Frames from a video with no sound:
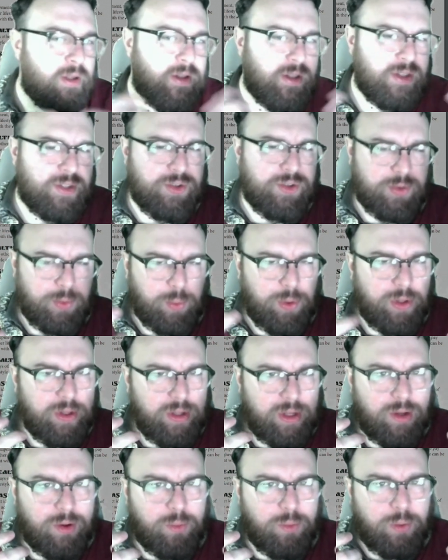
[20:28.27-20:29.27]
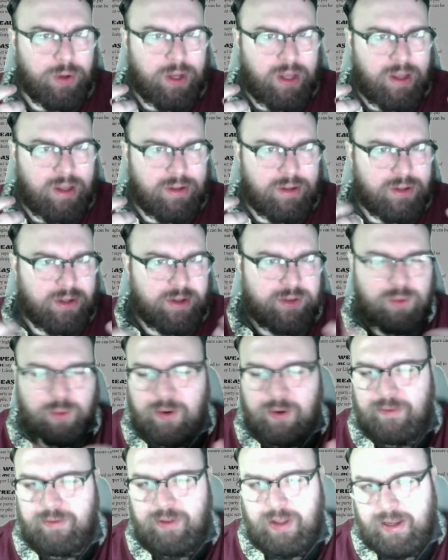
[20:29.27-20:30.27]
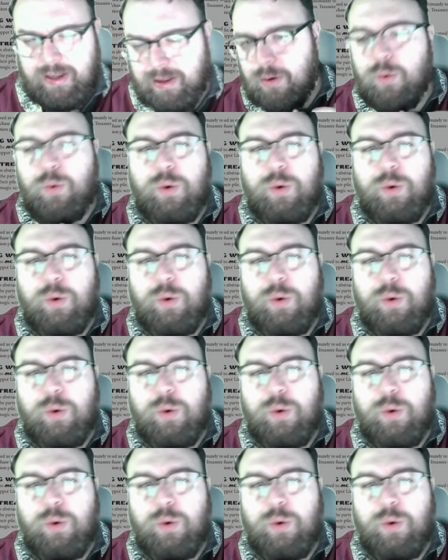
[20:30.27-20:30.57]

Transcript: this is a really good way to sort of like